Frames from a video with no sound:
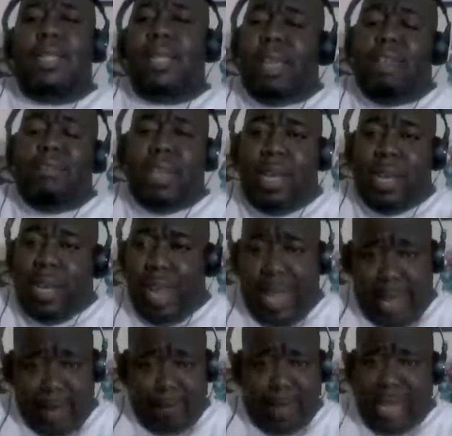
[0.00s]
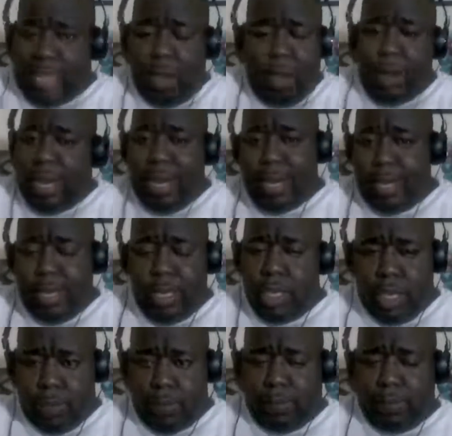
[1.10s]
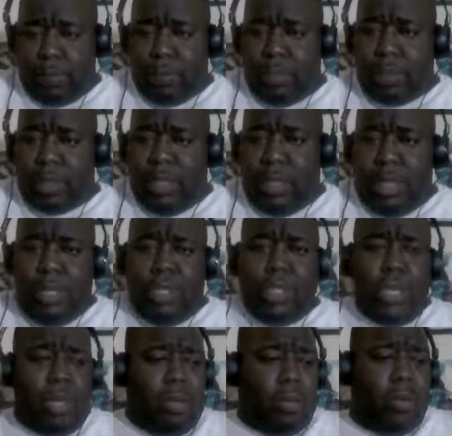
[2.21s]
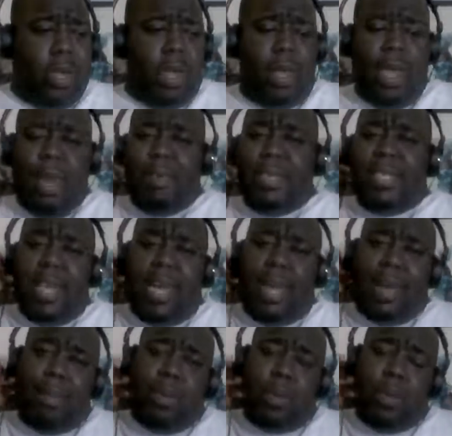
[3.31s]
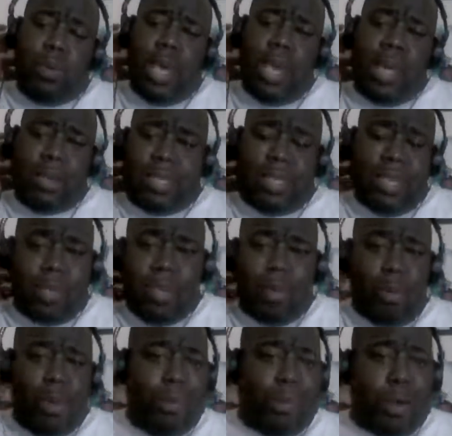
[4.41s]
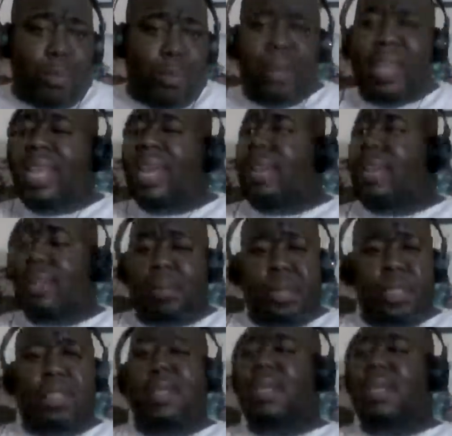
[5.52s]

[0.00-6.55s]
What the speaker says: to give it a name. That's all they needed to do. So every time you have Cynthia Erivo playing in some